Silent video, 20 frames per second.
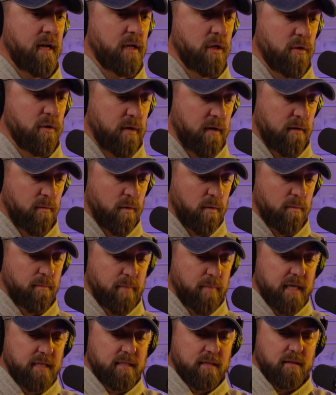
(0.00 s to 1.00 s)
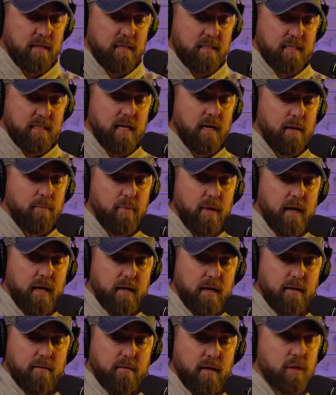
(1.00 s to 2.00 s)
and we'll basically set up
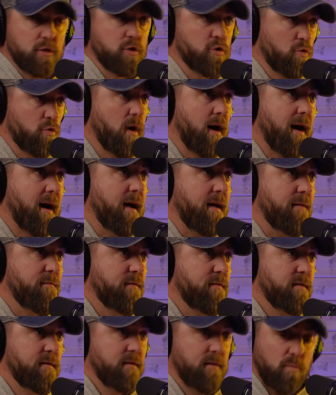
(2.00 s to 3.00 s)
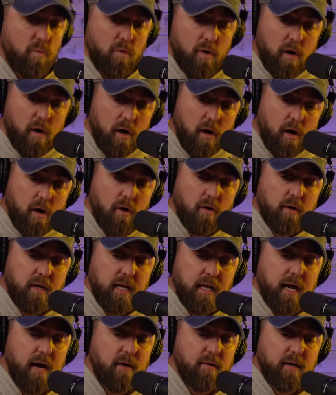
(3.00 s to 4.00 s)
like a drive. We'll all
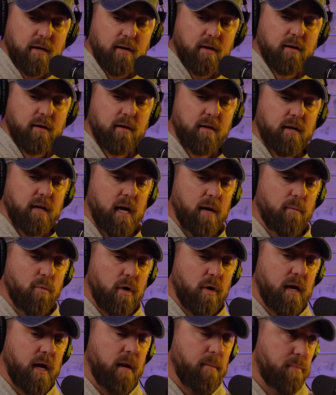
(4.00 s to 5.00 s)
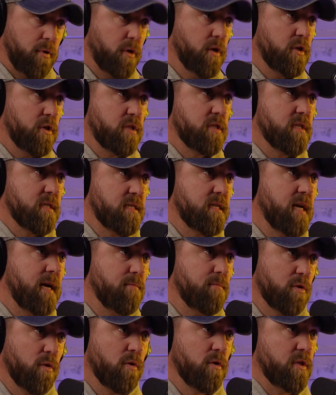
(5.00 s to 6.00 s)
get out here and we'll kind of push the
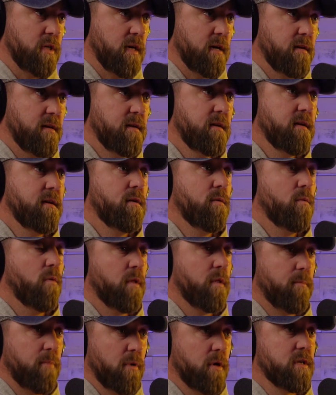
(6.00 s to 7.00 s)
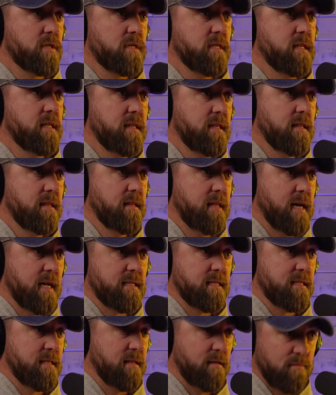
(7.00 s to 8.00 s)
snipe towards you. Well, the person
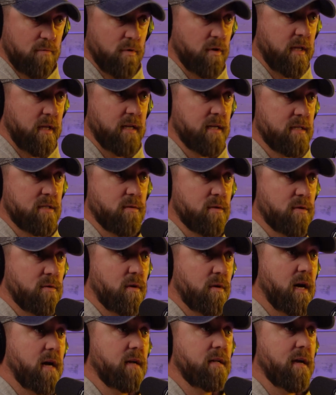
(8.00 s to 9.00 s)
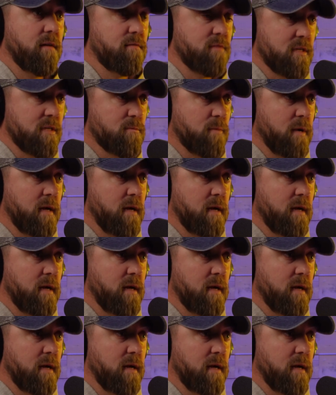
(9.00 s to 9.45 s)
that's the rookie that doesn't know what's going on, you have to